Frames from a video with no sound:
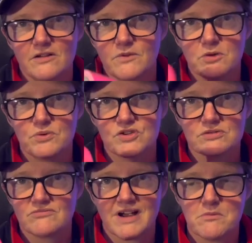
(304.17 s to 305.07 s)
I'm going to put
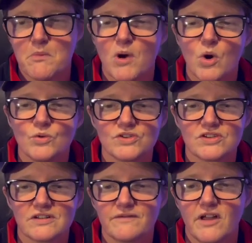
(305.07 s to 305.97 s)
some around my poles and
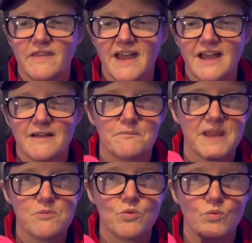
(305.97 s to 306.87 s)
stuff like that, and
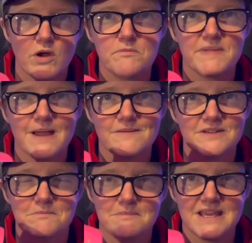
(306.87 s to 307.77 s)
people won't be able
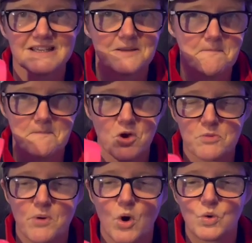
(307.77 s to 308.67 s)
to miss
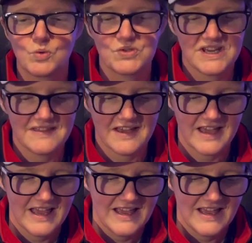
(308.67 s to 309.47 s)
my poles either.